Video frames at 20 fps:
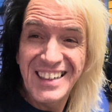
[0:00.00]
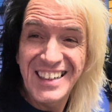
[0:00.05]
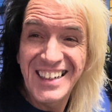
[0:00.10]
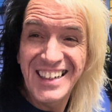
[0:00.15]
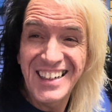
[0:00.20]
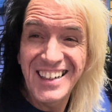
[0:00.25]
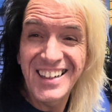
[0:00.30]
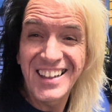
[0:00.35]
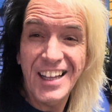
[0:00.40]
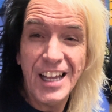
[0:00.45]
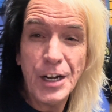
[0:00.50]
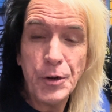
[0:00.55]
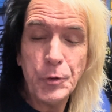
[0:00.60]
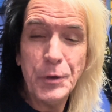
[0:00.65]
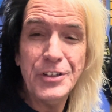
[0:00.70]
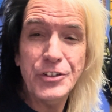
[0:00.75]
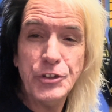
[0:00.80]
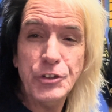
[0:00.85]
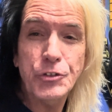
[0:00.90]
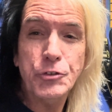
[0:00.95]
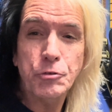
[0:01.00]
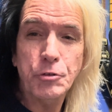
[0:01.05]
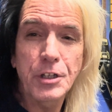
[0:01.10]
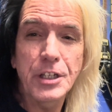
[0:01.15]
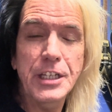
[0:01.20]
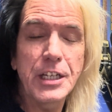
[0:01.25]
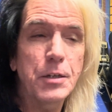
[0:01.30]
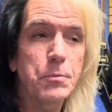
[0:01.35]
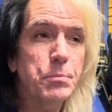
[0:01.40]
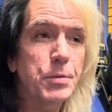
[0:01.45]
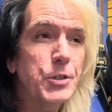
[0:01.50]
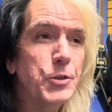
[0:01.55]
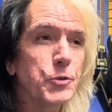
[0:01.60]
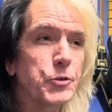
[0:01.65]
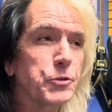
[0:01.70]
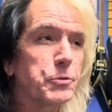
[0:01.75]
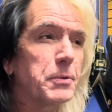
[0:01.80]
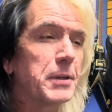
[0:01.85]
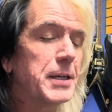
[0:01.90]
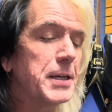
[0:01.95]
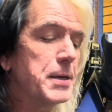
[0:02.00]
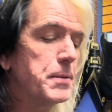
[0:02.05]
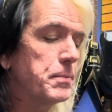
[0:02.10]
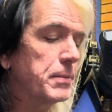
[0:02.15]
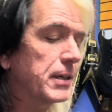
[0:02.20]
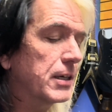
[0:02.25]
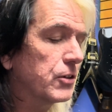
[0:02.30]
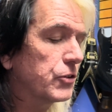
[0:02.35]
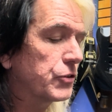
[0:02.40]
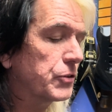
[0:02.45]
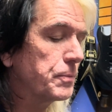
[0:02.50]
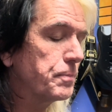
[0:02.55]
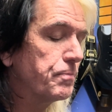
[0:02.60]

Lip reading: In a lot of ways, it's really abuse, because